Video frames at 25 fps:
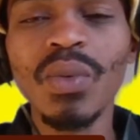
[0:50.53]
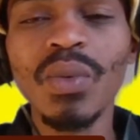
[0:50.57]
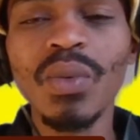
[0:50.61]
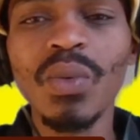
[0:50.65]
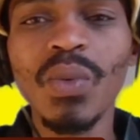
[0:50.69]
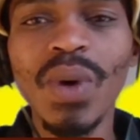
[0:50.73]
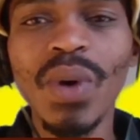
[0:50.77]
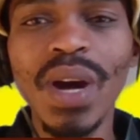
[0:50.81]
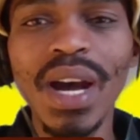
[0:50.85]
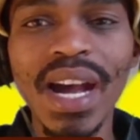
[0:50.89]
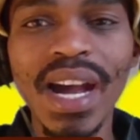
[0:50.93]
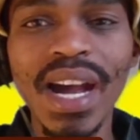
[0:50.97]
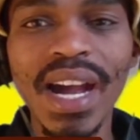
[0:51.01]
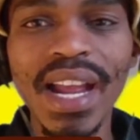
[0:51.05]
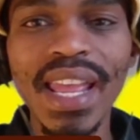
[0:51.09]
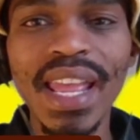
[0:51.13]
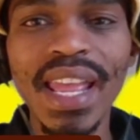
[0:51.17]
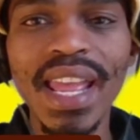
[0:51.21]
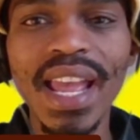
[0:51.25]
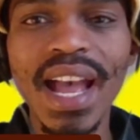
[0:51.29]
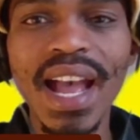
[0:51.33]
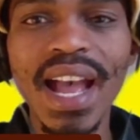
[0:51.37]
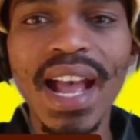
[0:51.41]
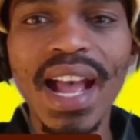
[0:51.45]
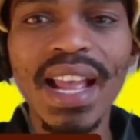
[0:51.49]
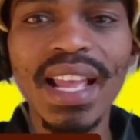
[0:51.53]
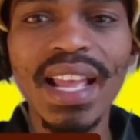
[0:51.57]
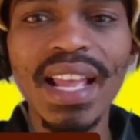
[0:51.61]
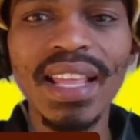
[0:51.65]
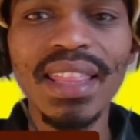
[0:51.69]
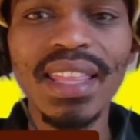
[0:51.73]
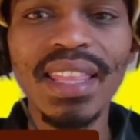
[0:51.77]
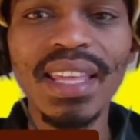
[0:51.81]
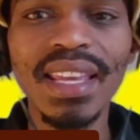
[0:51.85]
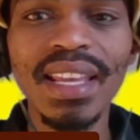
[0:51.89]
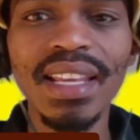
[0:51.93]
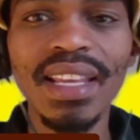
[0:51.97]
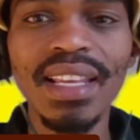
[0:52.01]
Why are
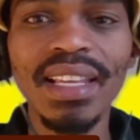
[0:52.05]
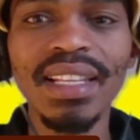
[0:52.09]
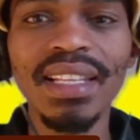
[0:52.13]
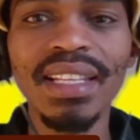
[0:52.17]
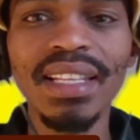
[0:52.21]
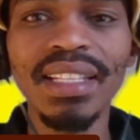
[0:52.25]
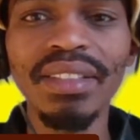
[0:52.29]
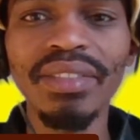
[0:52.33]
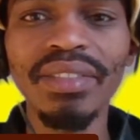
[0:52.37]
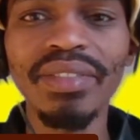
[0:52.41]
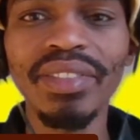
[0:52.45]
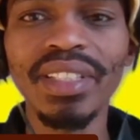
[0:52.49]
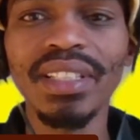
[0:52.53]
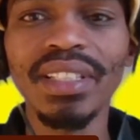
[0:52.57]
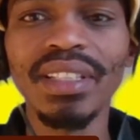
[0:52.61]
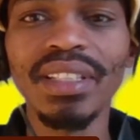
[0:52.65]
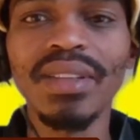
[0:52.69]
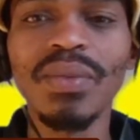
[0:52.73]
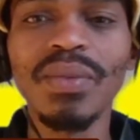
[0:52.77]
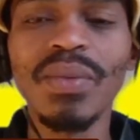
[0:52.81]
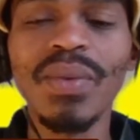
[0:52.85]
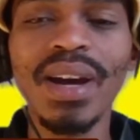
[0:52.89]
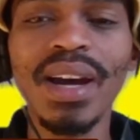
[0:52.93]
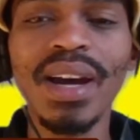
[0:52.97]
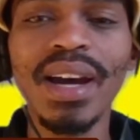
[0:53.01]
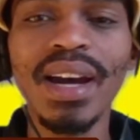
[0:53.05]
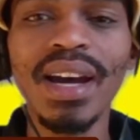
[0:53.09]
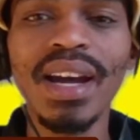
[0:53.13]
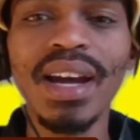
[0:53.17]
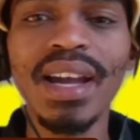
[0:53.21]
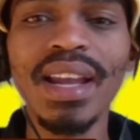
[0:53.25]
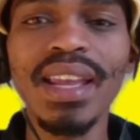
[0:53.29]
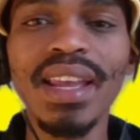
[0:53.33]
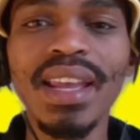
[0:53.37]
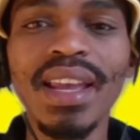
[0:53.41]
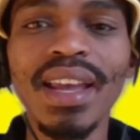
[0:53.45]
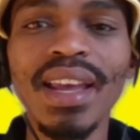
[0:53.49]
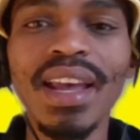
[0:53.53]
they leaving?
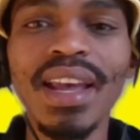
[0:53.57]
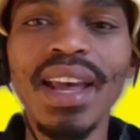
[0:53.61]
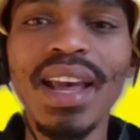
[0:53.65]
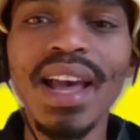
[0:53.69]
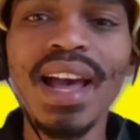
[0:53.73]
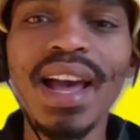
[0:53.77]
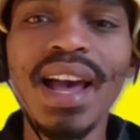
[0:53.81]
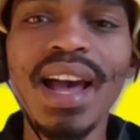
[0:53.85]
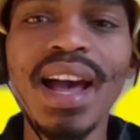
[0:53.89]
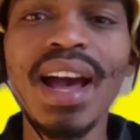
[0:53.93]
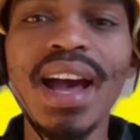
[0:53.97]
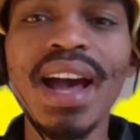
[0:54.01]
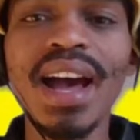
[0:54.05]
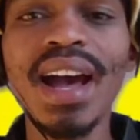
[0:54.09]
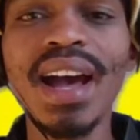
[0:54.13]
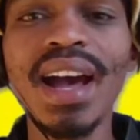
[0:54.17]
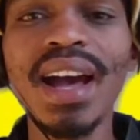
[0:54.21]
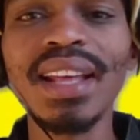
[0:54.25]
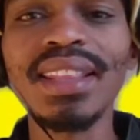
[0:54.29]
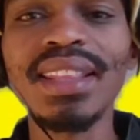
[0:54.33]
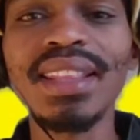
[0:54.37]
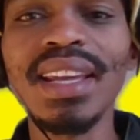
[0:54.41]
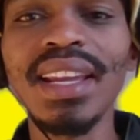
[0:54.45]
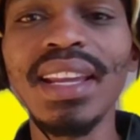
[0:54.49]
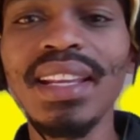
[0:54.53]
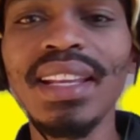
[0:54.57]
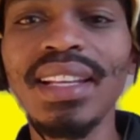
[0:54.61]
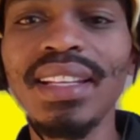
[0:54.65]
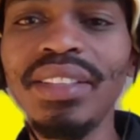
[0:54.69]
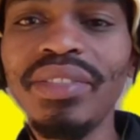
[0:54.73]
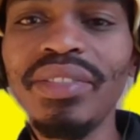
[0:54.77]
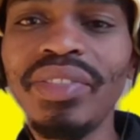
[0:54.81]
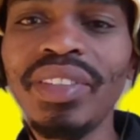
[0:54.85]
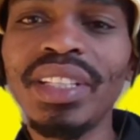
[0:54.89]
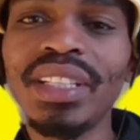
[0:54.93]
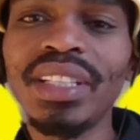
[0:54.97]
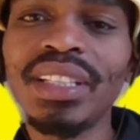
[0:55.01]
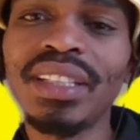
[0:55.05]
Why are they
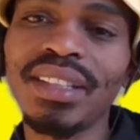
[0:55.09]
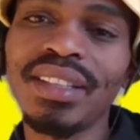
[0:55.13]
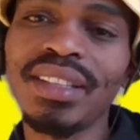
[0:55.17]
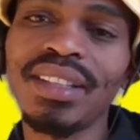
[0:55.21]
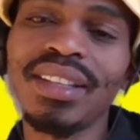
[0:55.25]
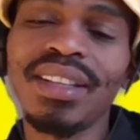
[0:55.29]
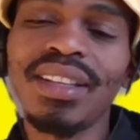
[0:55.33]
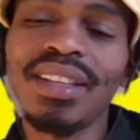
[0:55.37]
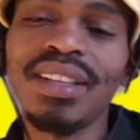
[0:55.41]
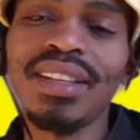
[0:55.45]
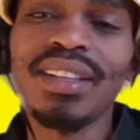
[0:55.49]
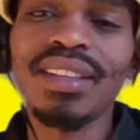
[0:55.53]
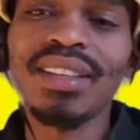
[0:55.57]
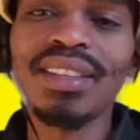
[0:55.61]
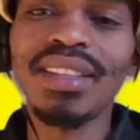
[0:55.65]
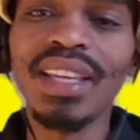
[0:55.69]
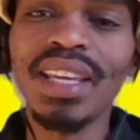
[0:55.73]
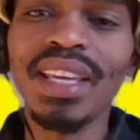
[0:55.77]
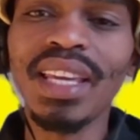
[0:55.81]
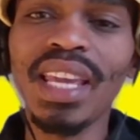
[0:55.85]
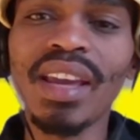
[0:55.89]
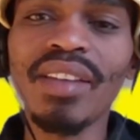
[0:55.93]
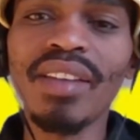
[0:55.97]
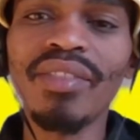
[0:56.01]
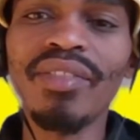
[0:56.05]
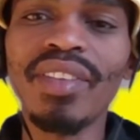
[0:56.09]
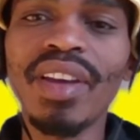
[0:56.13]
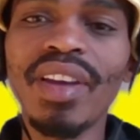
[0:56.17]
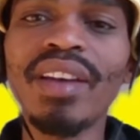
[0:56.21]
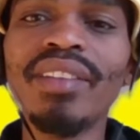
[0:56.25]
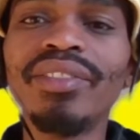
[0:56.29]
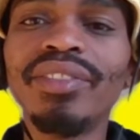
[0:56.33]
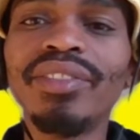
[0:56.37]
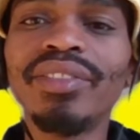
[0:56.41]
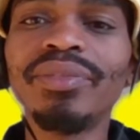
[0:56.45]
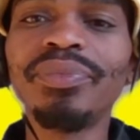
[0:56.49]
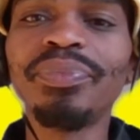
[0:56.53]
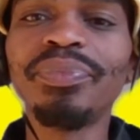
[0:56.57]
leaving the
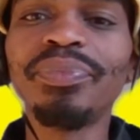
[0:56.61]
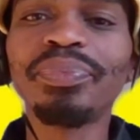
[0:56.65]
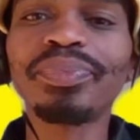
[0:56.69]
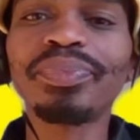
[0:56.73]
EFF?